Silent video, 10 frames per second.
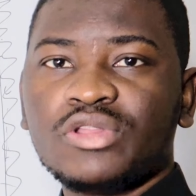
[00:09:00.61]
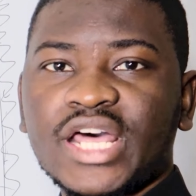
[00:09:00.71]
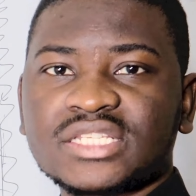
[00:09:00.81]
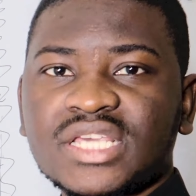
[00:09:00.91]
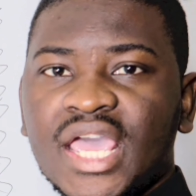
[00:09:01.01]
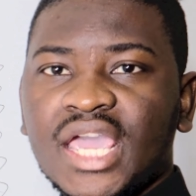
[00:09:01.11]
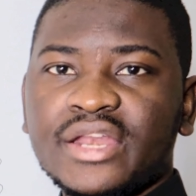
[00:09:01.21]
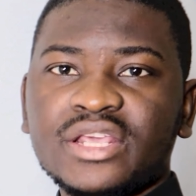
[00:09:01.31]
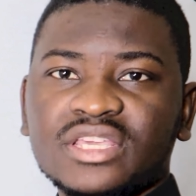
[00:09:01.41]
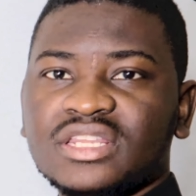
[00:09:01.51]
that
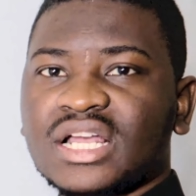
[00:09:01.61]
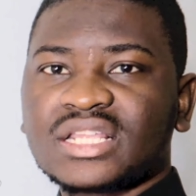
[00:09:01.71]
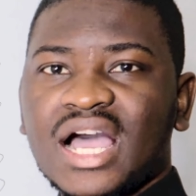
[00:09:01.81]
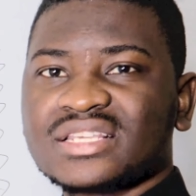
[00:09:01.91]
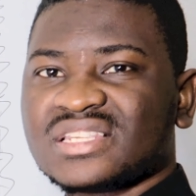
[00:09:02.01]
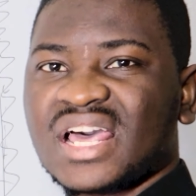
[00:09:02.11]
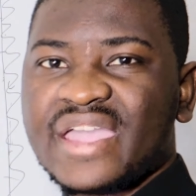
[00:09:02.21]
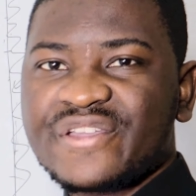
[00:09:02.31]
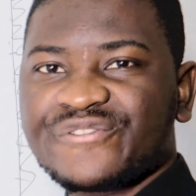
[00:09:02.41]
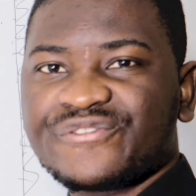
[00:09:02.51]
anything that has
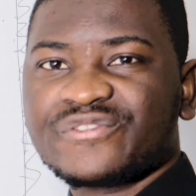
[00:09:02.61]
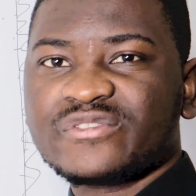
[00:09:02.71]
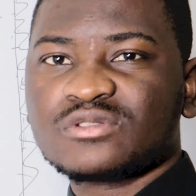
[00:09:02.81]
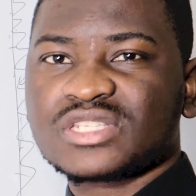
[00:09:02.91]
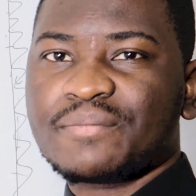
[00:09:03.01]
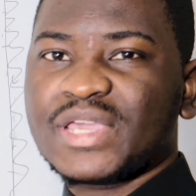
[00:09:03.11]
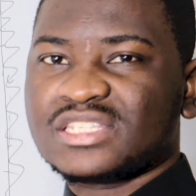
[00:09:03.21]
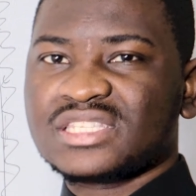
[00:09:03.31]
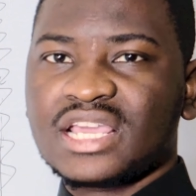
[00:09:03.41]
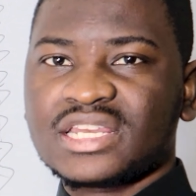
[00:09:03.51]
life to some
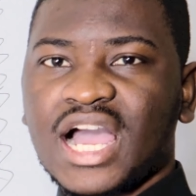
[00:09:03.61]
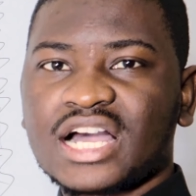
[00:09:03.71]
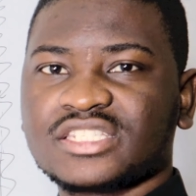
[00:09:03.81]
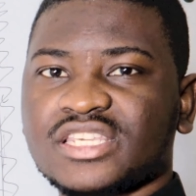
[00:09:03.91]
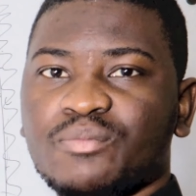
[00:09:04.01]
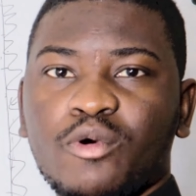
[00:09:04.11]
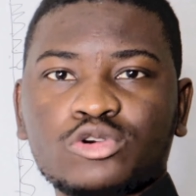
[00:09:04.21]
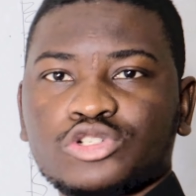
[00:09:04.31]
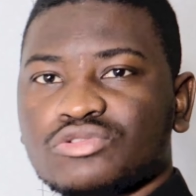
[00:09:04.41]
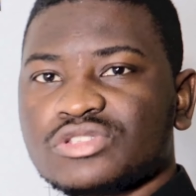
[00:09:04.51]
extent has
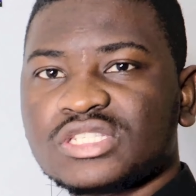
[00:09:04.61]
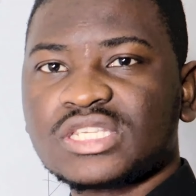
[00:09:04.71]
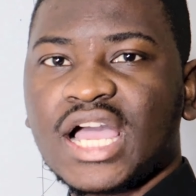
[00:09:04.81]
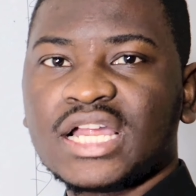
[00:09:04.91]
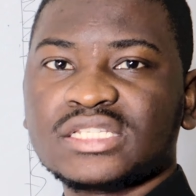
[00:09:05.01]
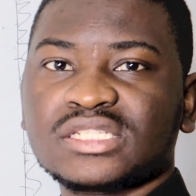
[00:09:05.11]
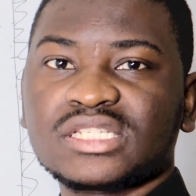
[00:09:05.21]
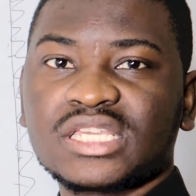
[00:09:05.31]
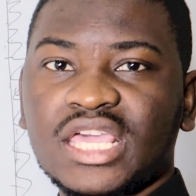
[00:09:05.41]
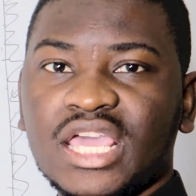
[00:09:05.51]
emotions and
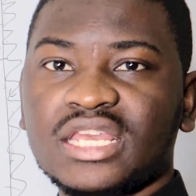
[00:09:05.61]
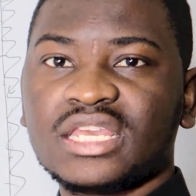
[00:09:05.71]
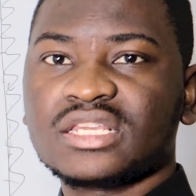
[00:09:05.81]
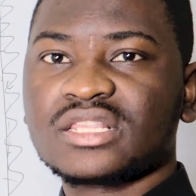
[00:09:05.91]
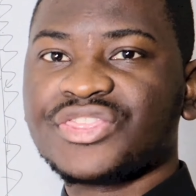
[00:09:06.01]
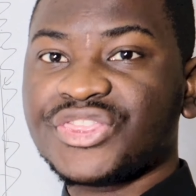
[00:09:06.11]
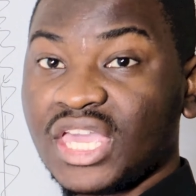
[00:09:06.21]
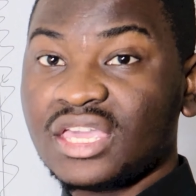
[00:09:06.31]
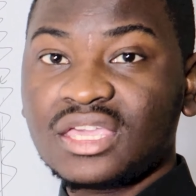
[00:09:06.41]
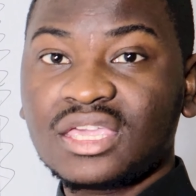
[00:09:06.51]
can
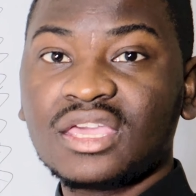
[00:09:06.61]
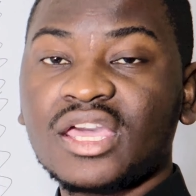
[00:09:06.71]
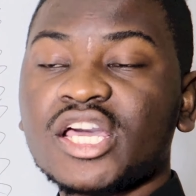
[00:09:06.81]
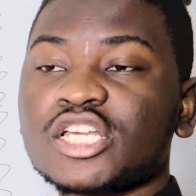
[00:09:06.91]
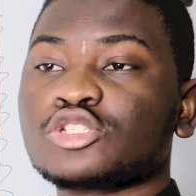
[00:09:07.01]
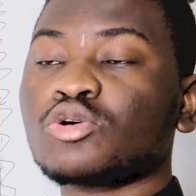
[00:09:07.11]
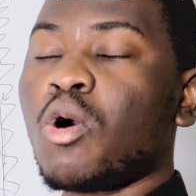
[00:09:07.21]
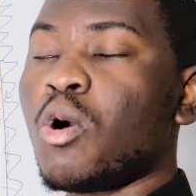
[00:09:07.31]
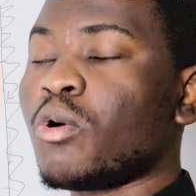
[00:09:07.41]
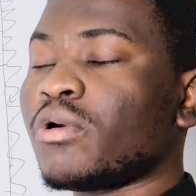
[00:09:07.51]
think.
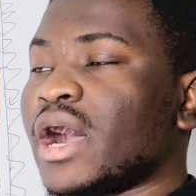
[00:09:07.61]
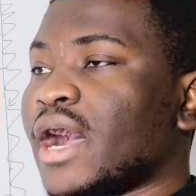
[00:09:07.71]
So